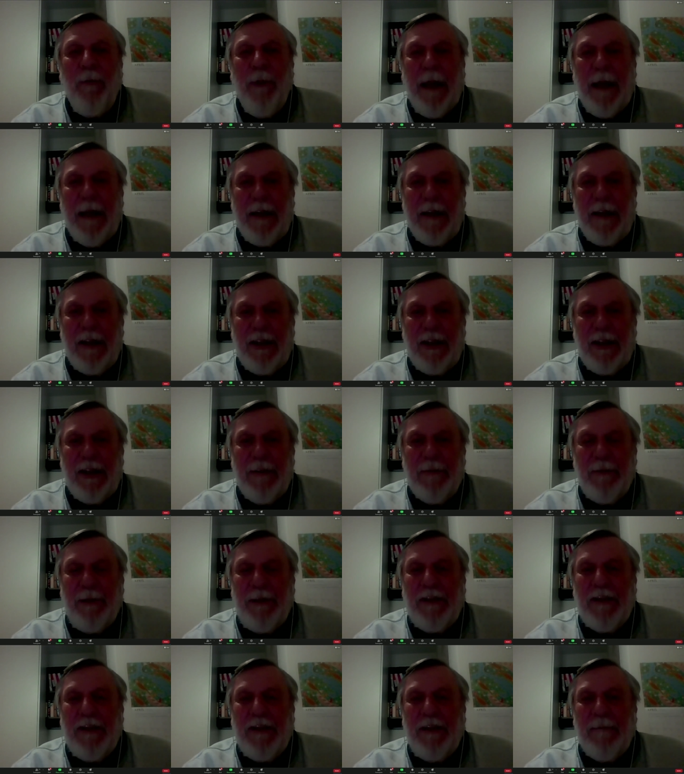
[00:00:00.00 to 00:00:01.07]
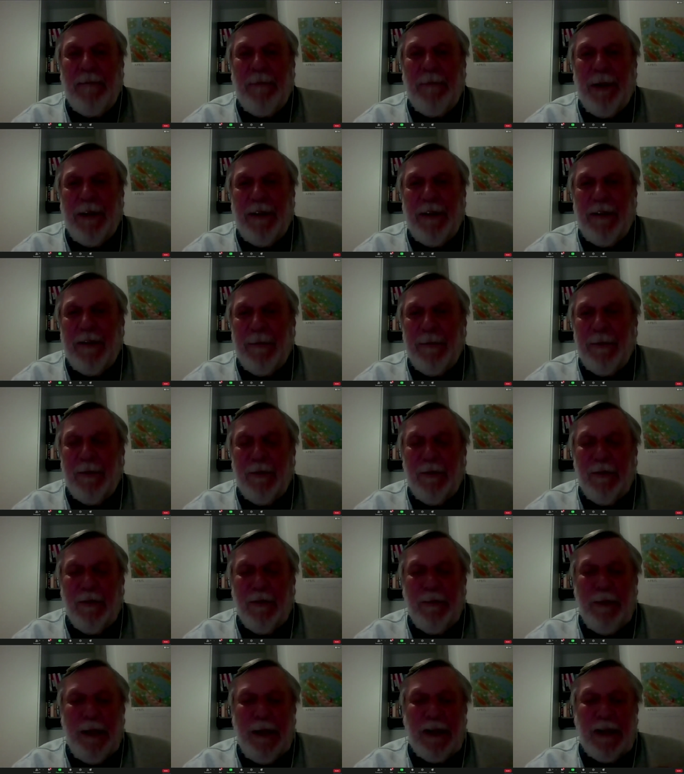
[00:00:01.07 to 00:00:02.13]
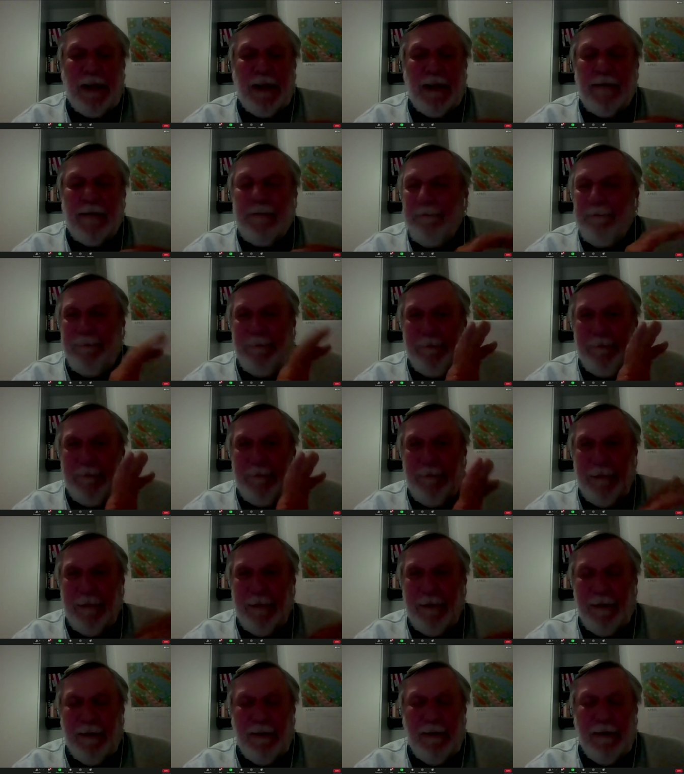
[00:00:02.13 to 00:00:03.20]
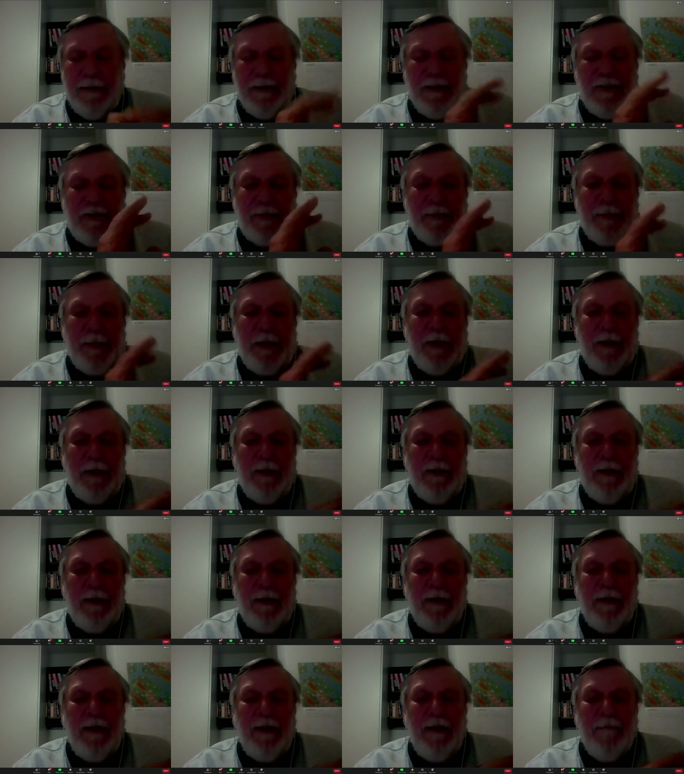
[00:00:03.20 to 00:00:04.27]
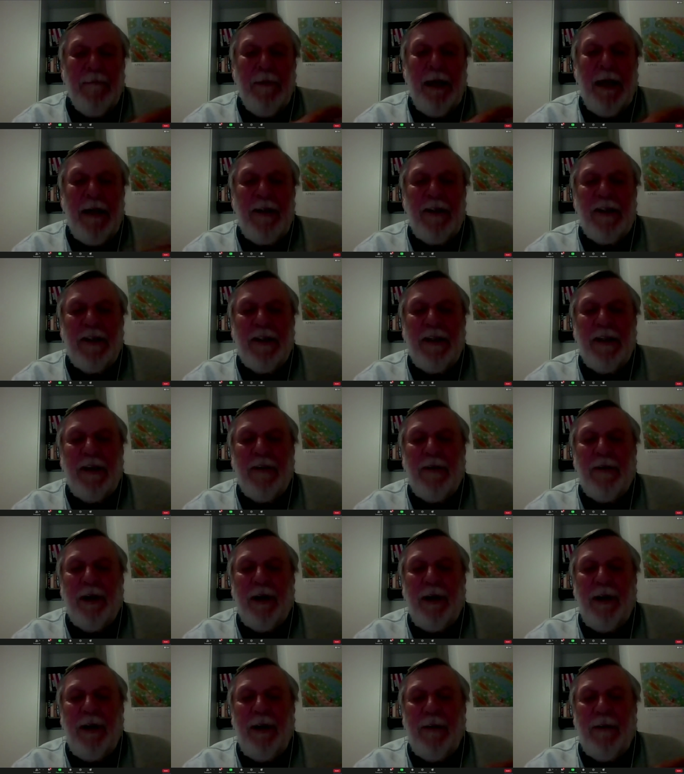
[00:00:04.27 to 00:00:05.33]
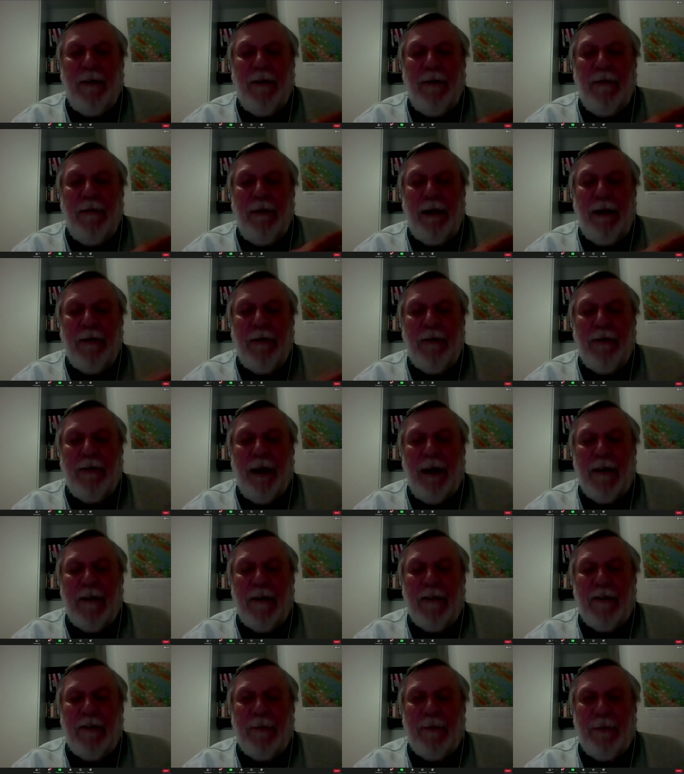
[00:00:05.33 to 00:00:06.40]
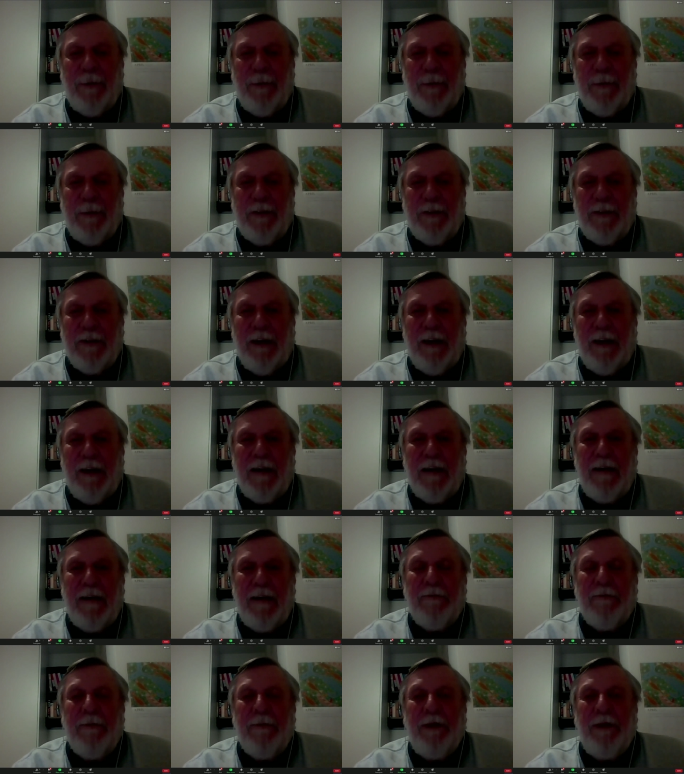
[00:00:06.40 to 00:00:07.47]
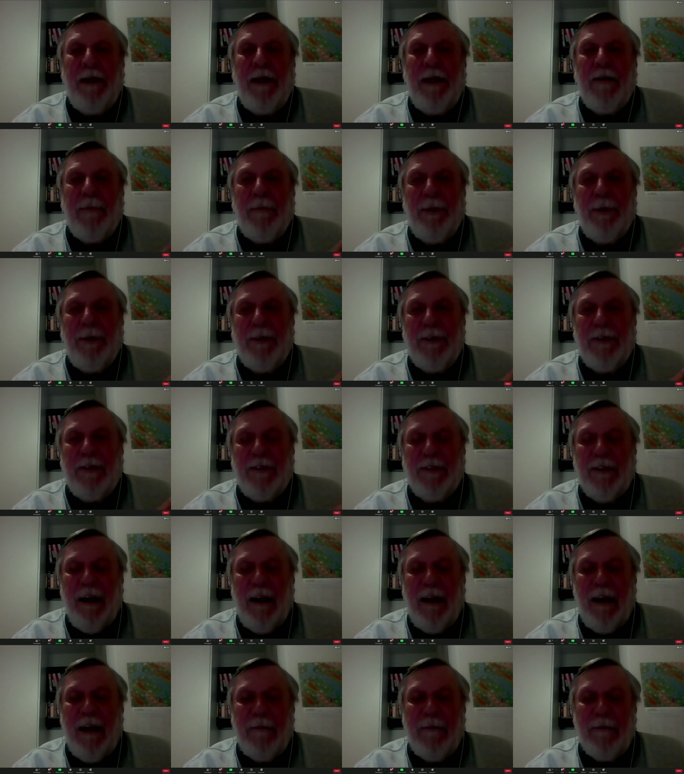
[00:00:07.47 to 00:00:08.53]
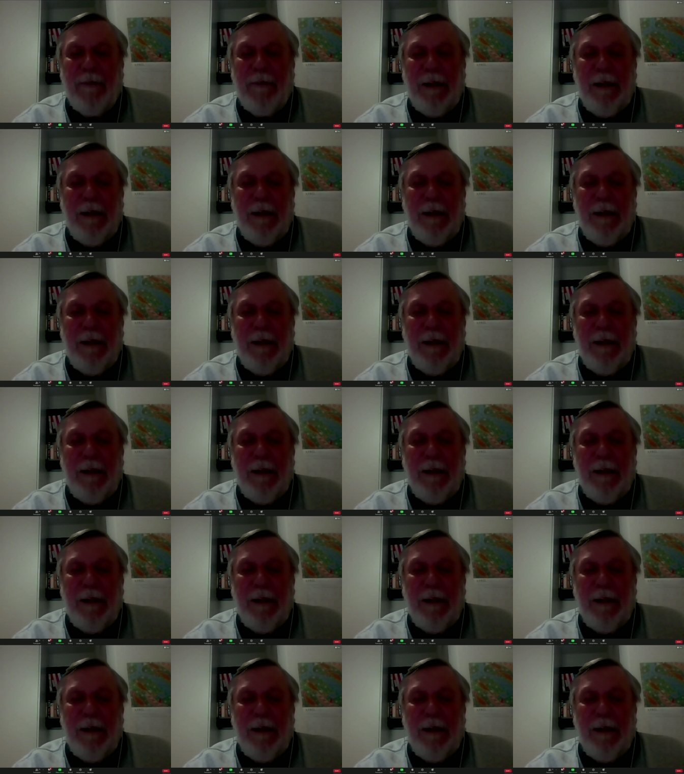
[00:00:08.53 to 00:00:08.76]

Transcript: manage, if we did by some sort of magic uh, spell, manage to get drug, rid of drugs from society and from the young person's life,